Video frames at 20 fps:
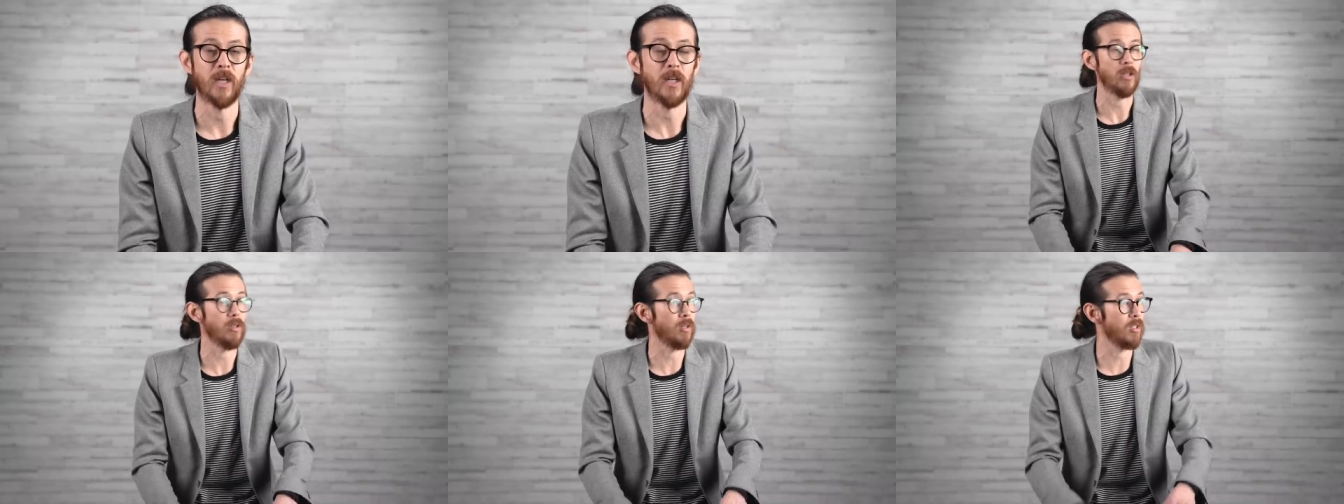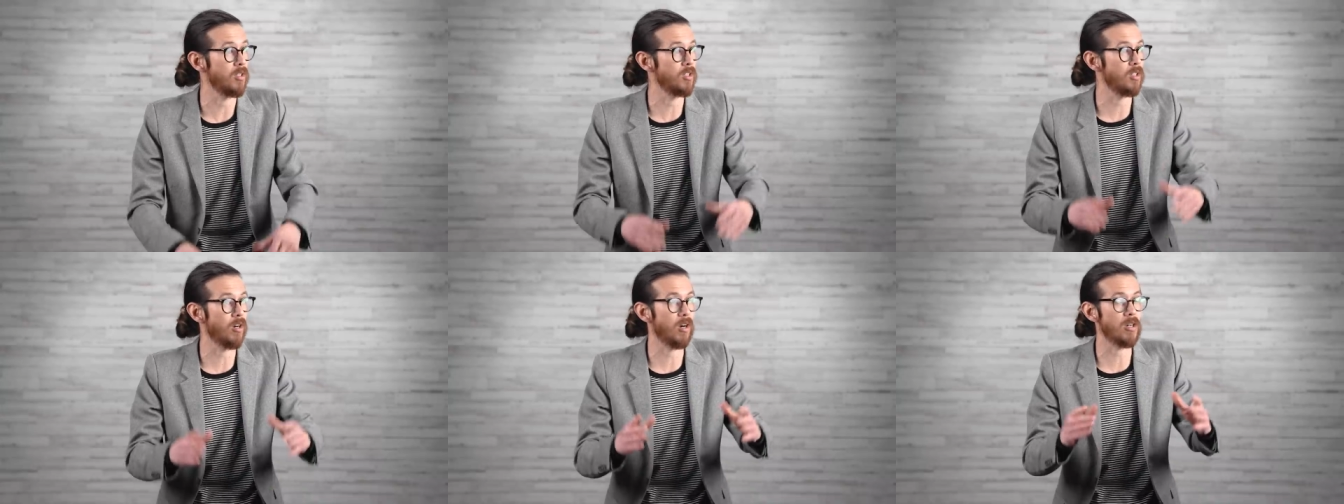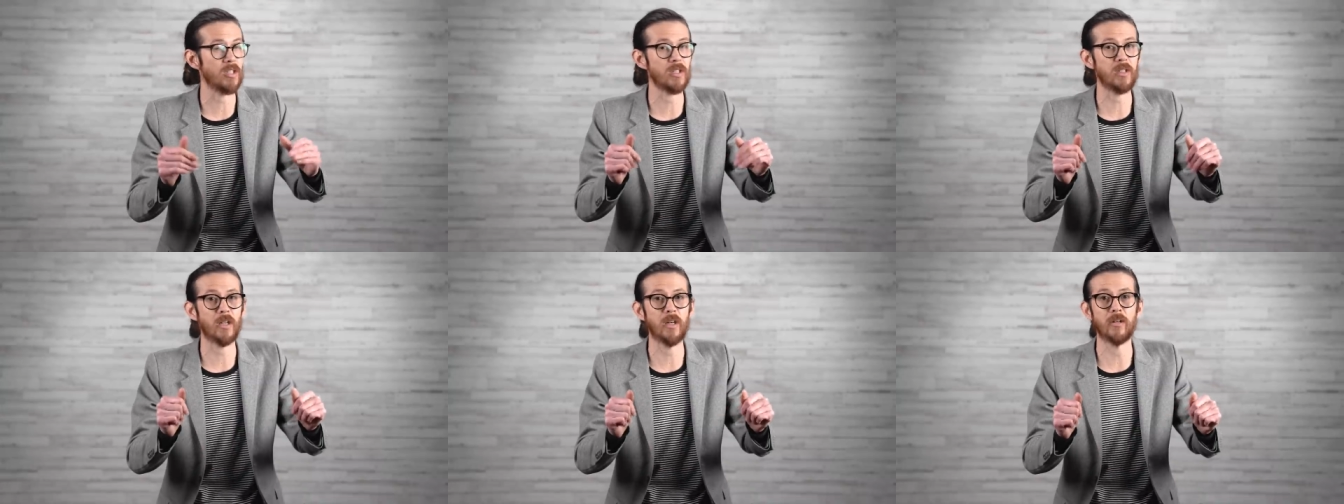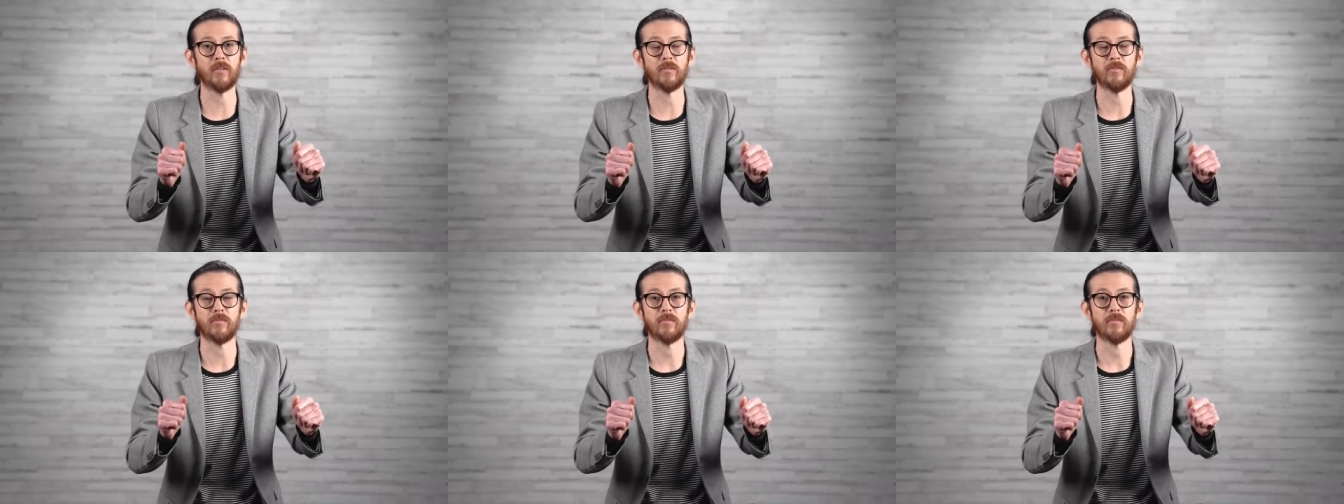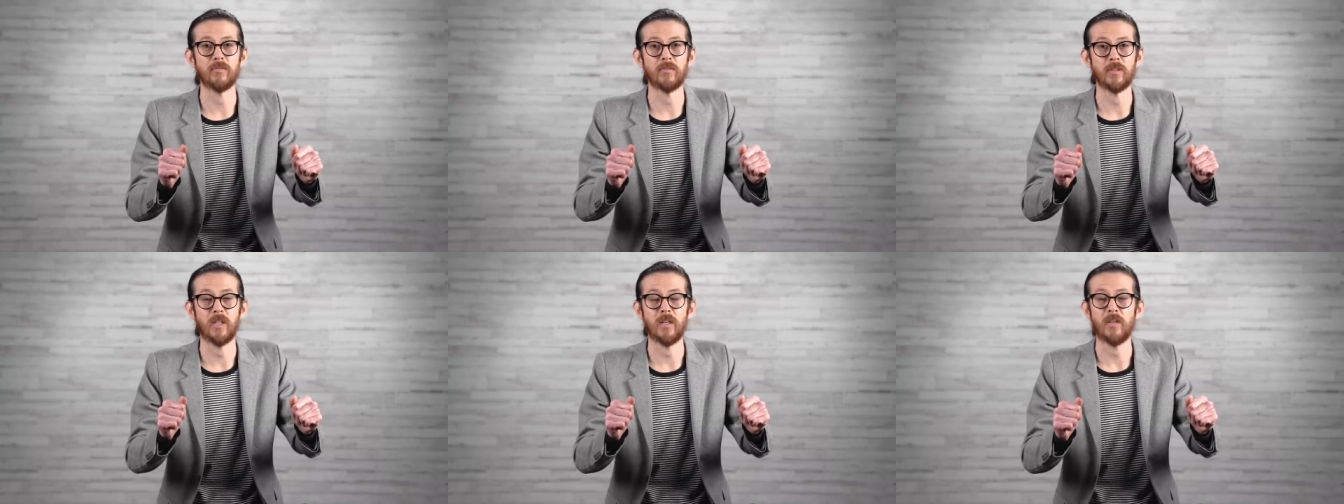You can start slow.
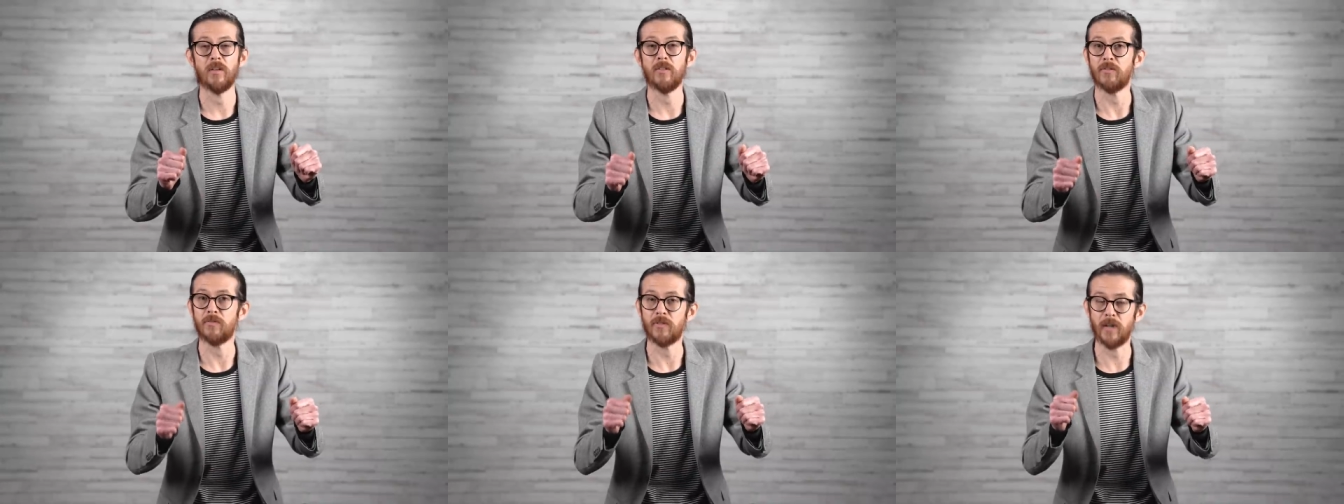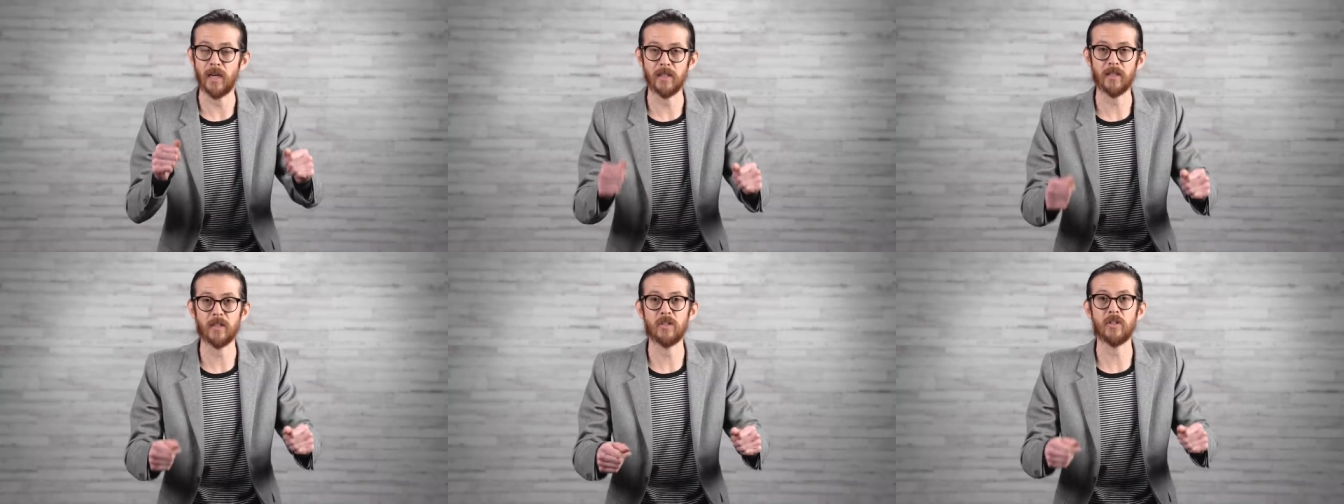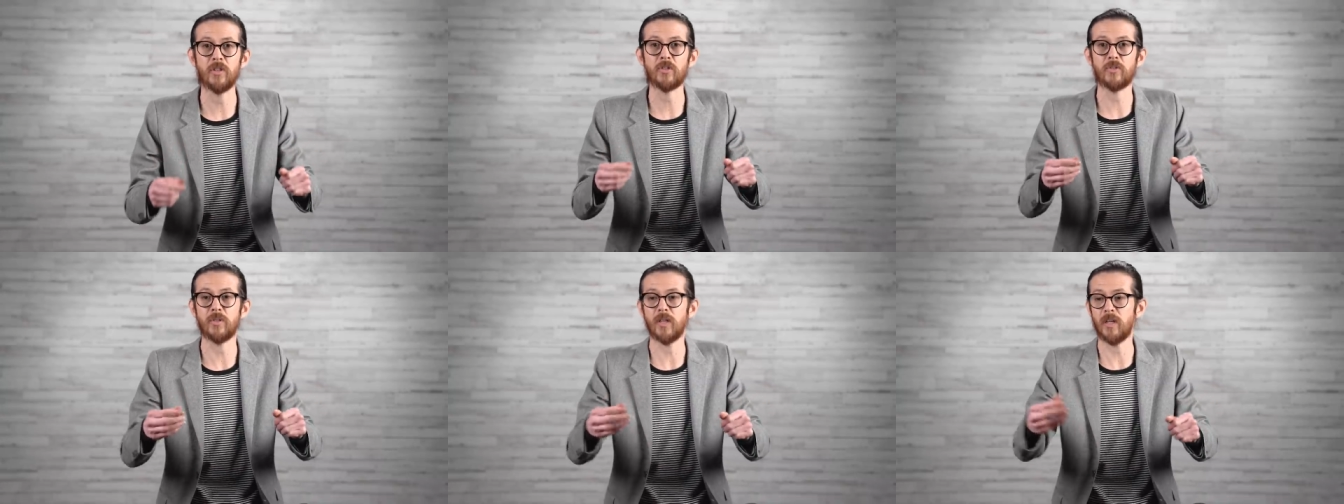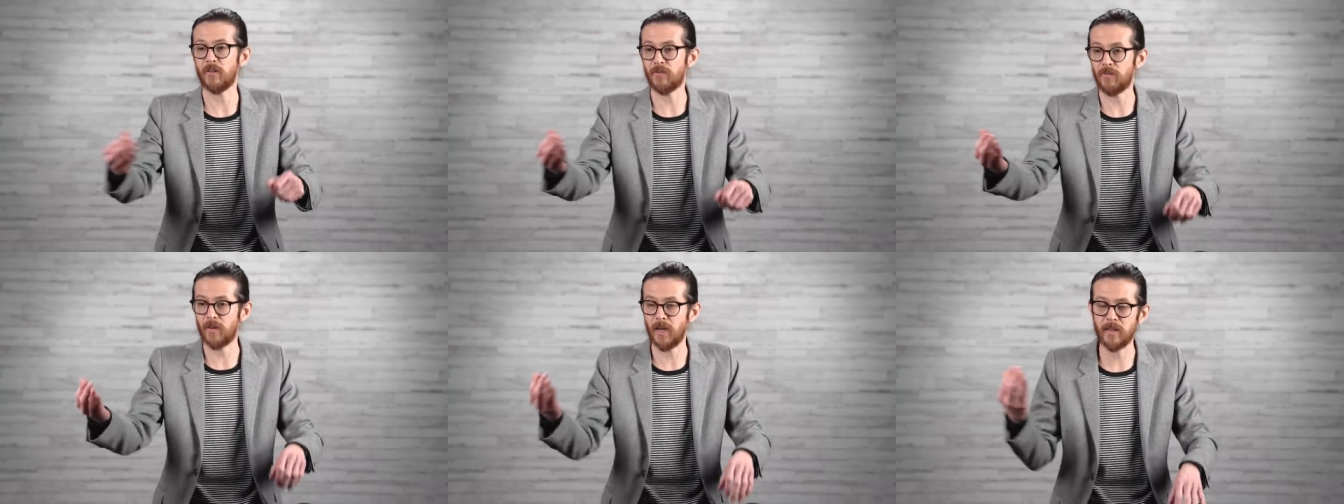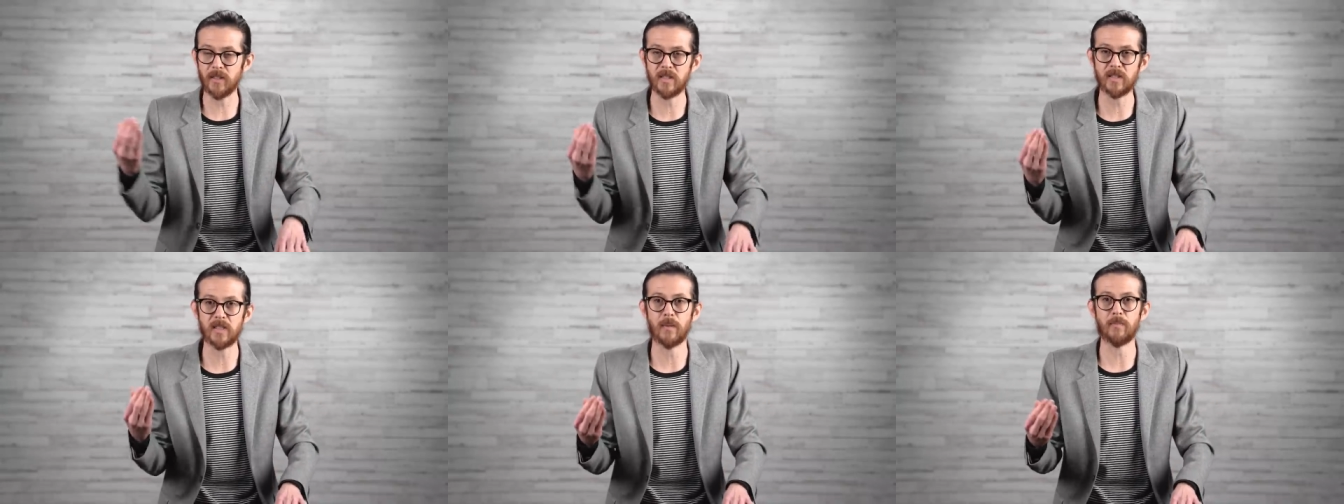Find a nutrient or
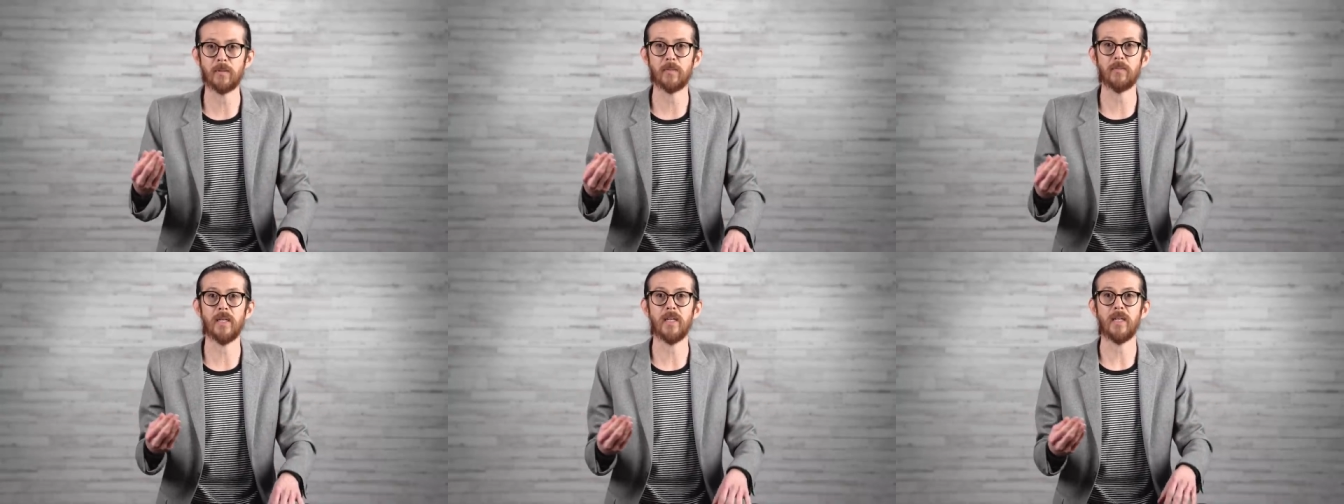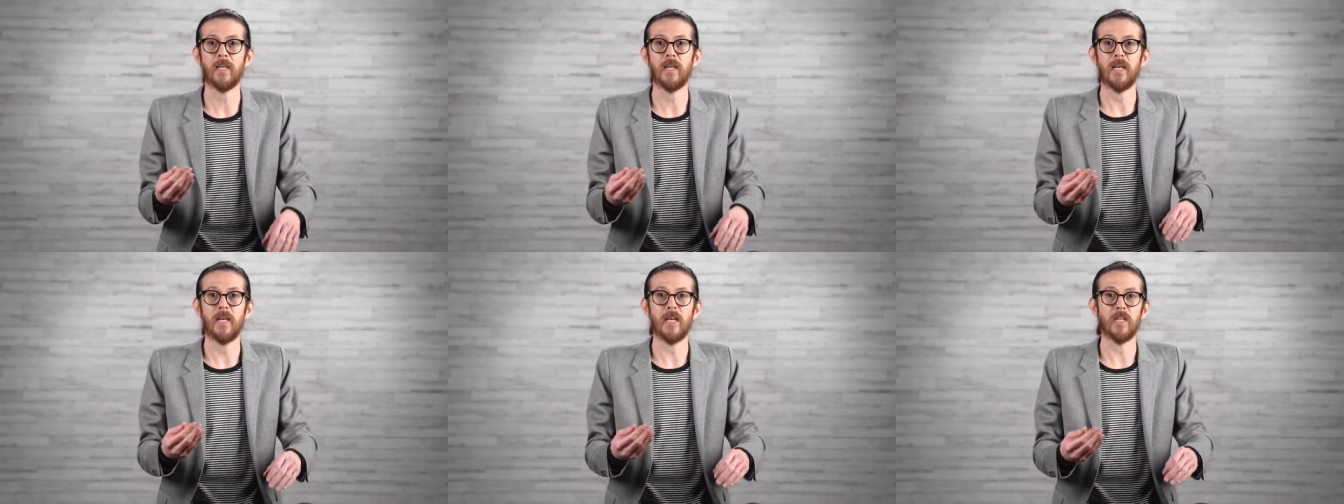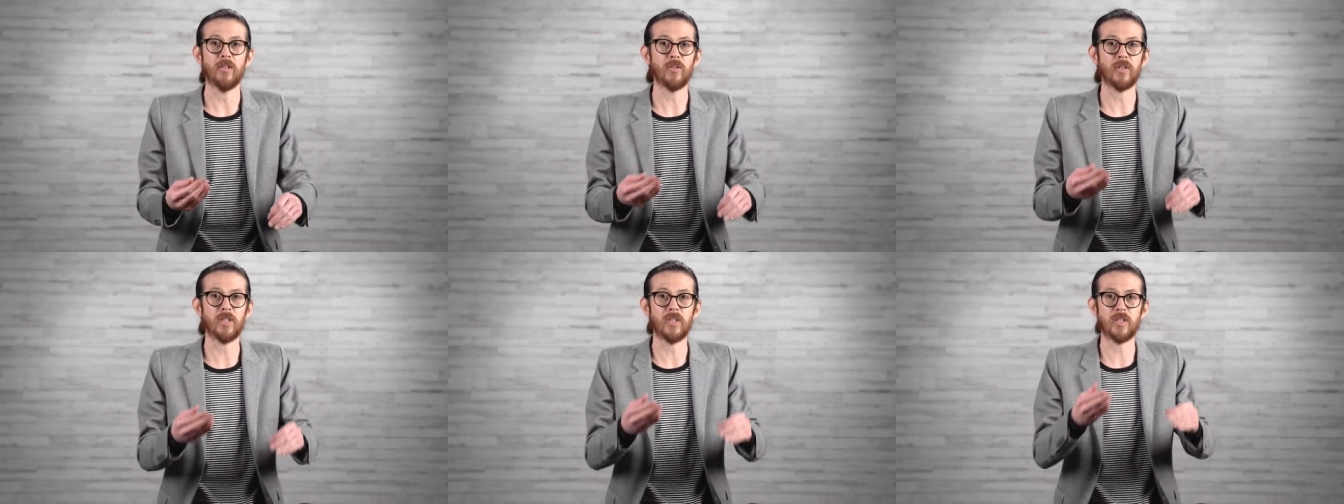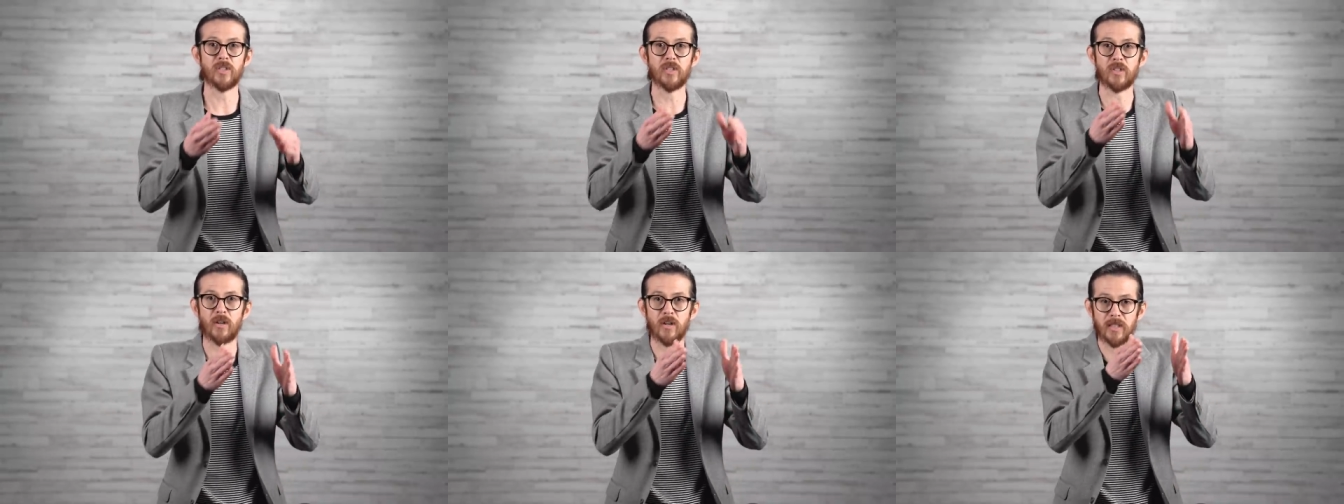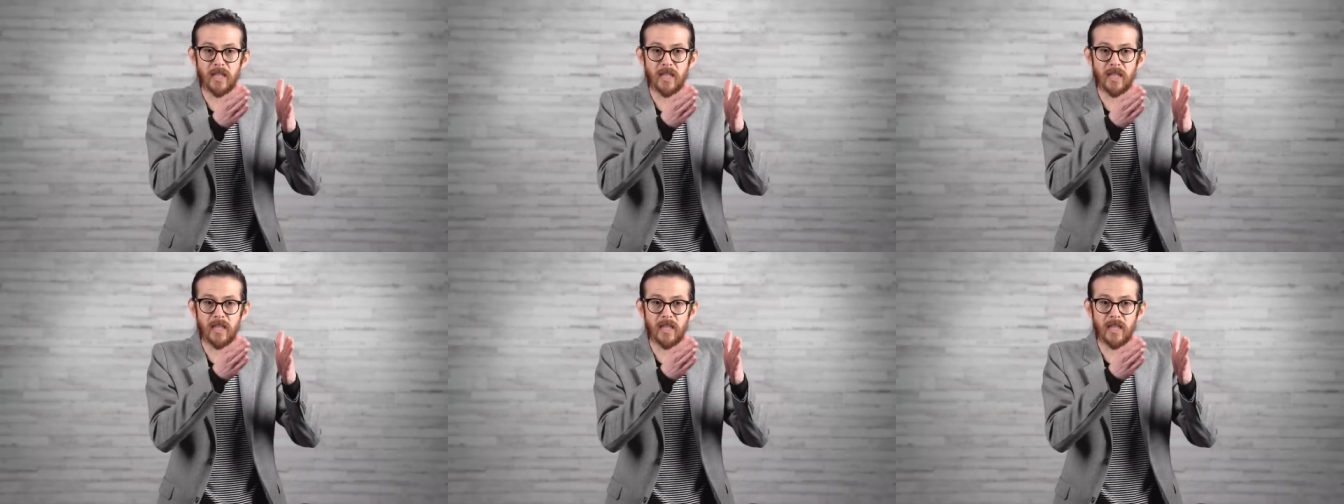find the supplement, and you can just start